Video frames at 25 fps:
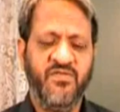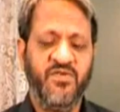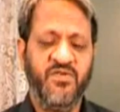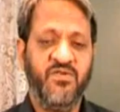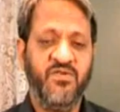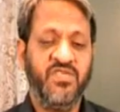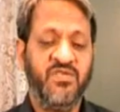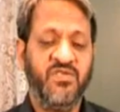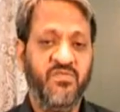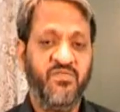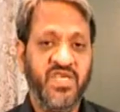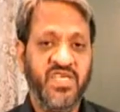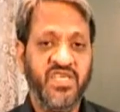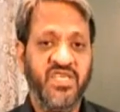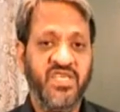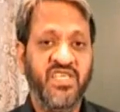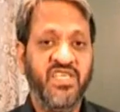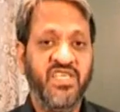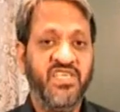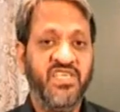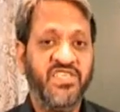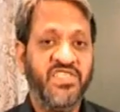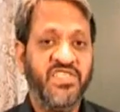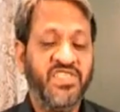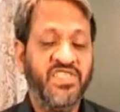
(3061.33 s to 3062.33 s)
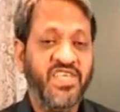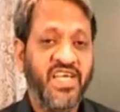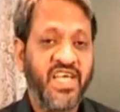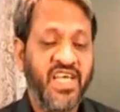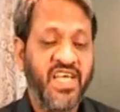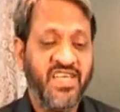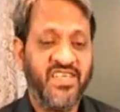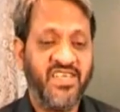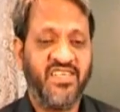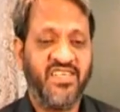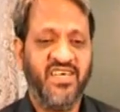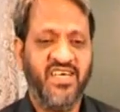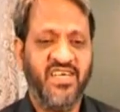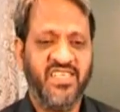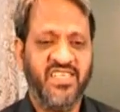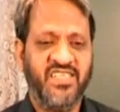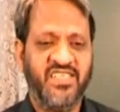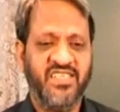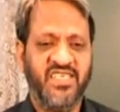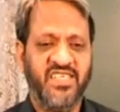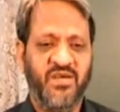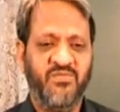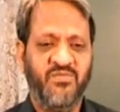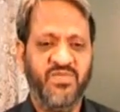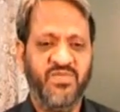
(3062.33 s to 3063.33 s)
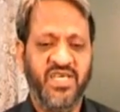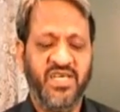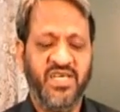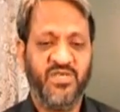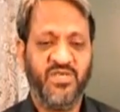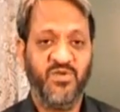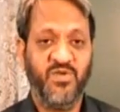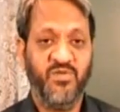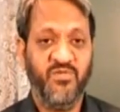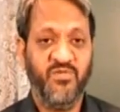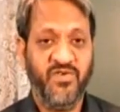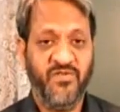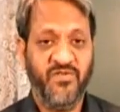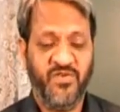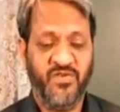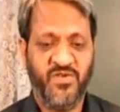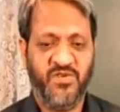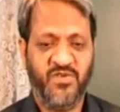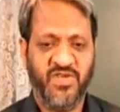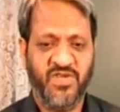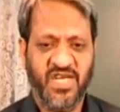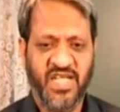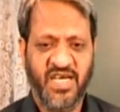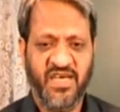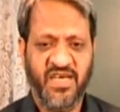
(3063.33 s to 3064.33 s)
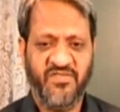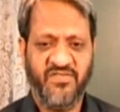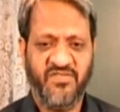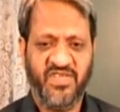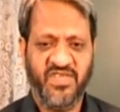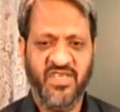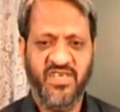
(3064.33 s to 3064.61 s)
to specially create a subject to be photographed,